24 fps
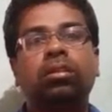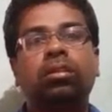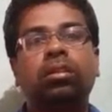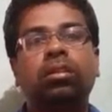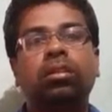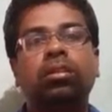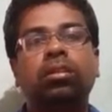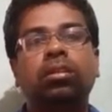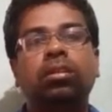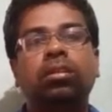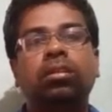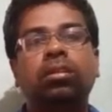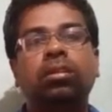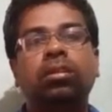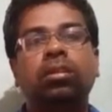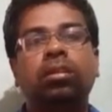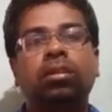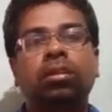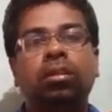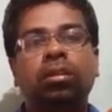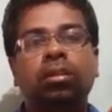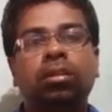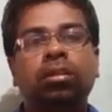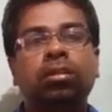okay,
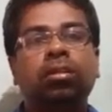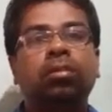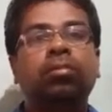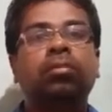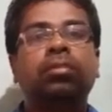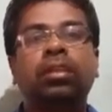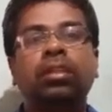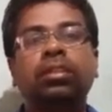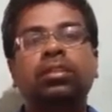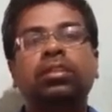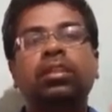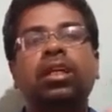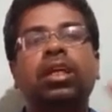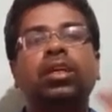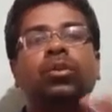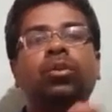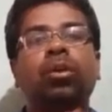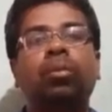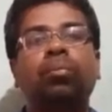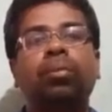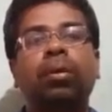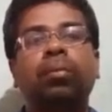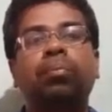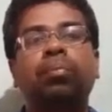
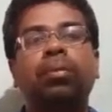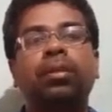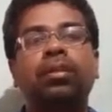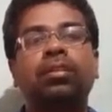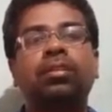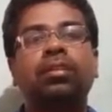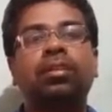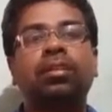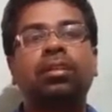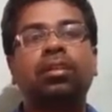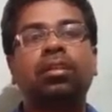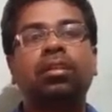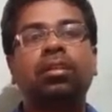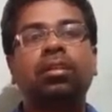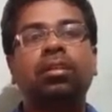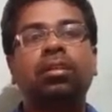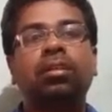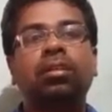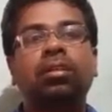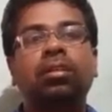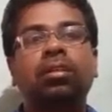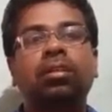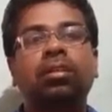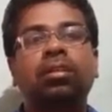consider your
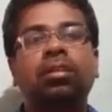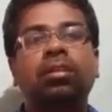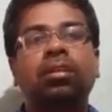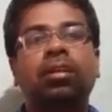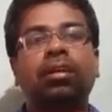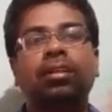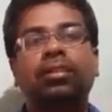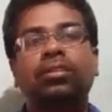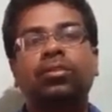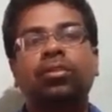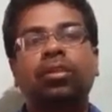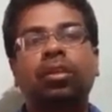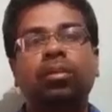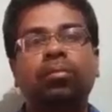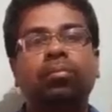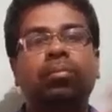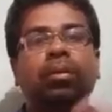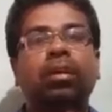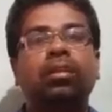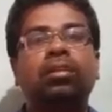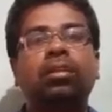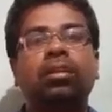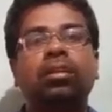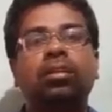purpose.
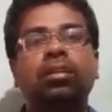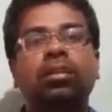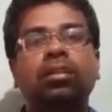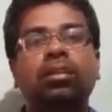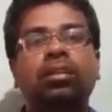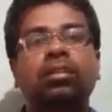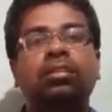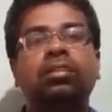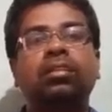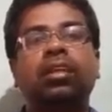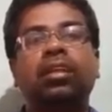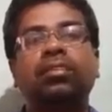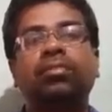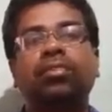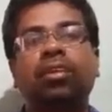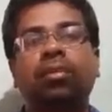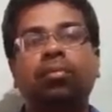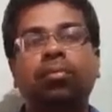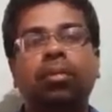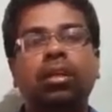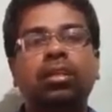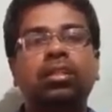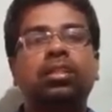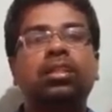That's very important.
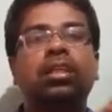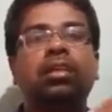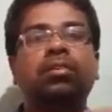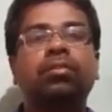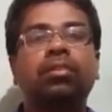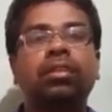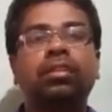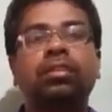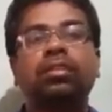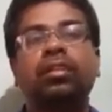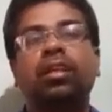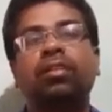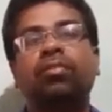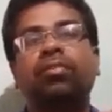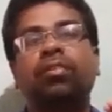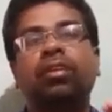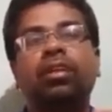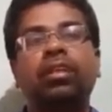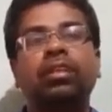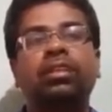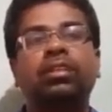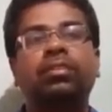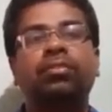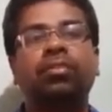It's not for myself,
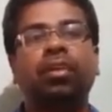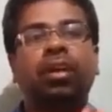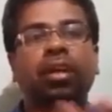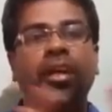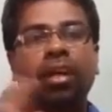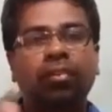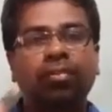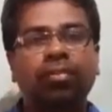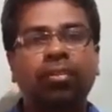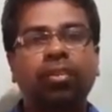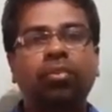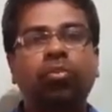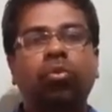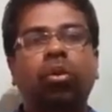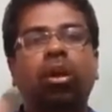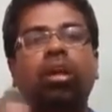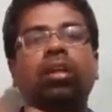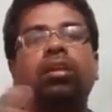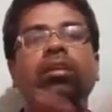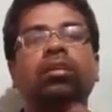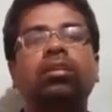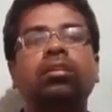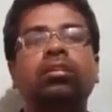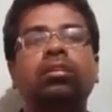it's for
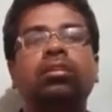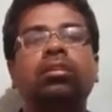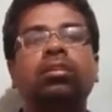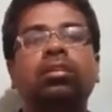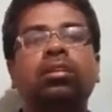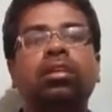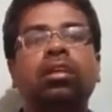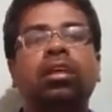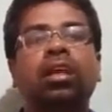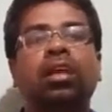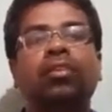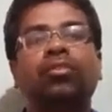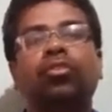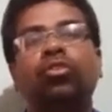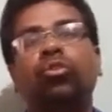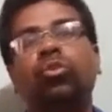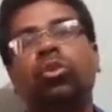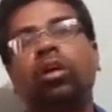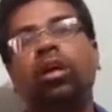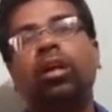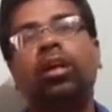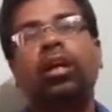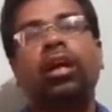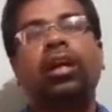everyone.
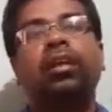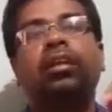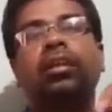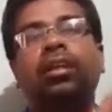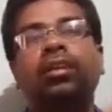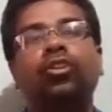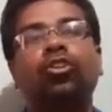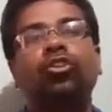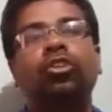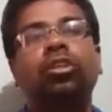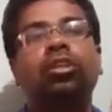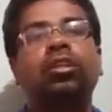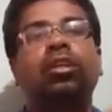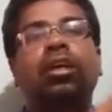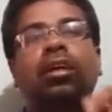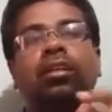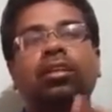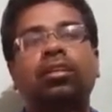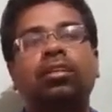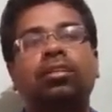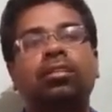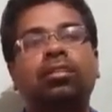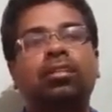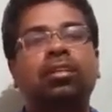If you are a writer,
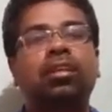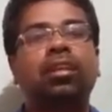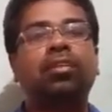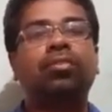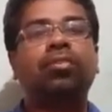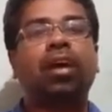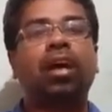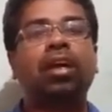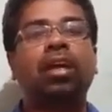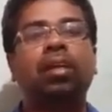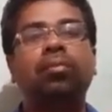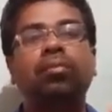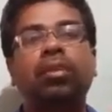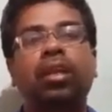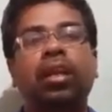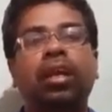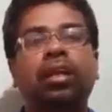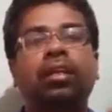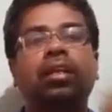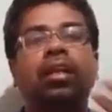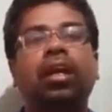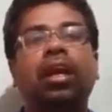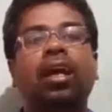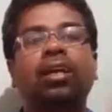you think like this.
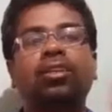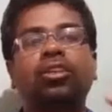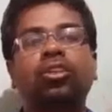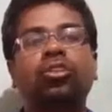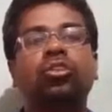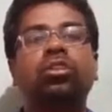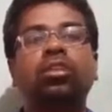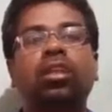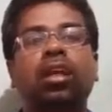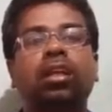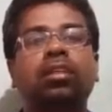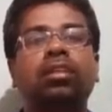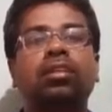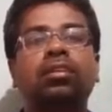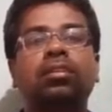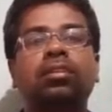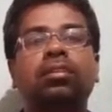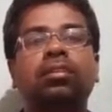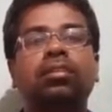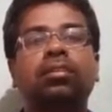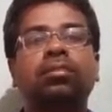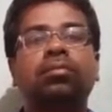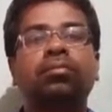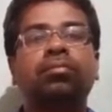If I am the writer, I should
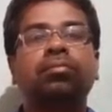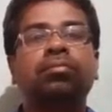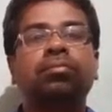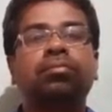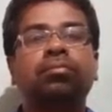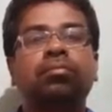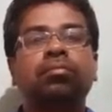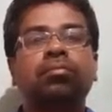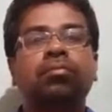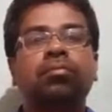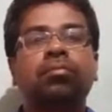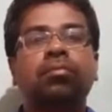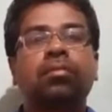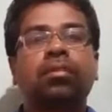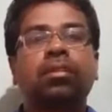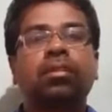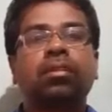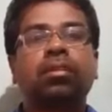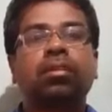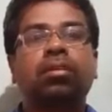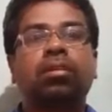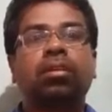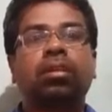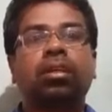think like this.
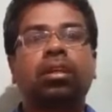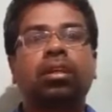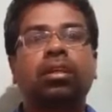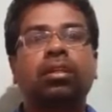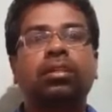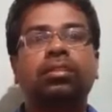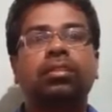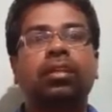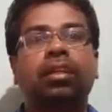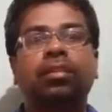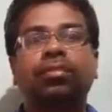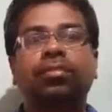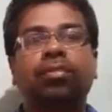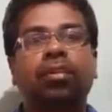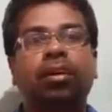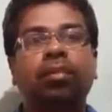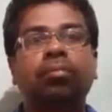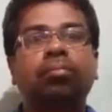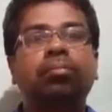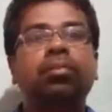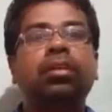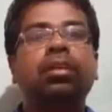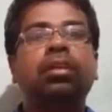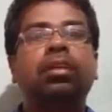Okay.
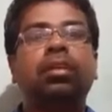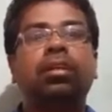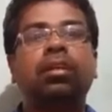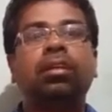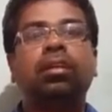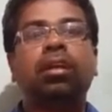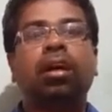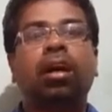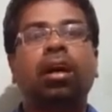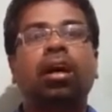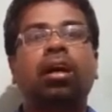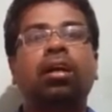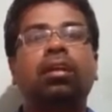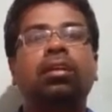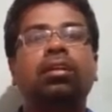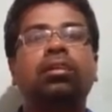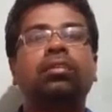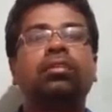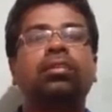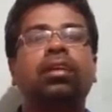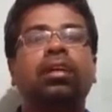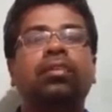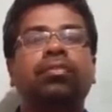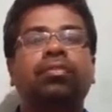It's not for me
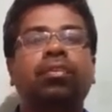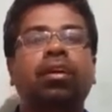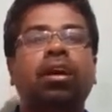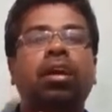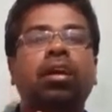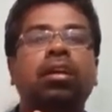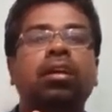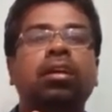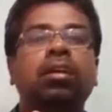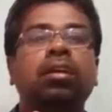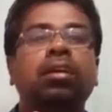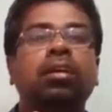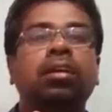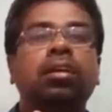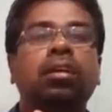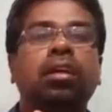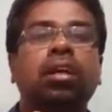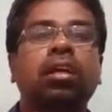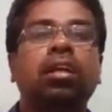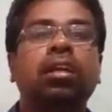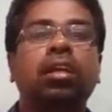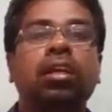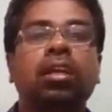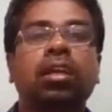or it's not for
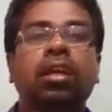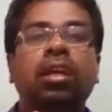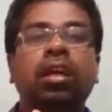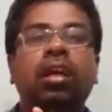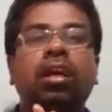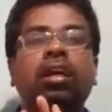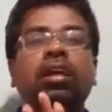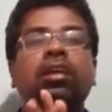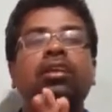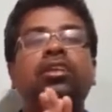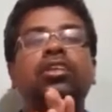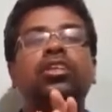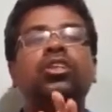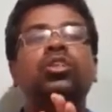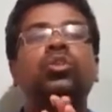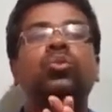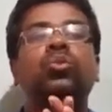any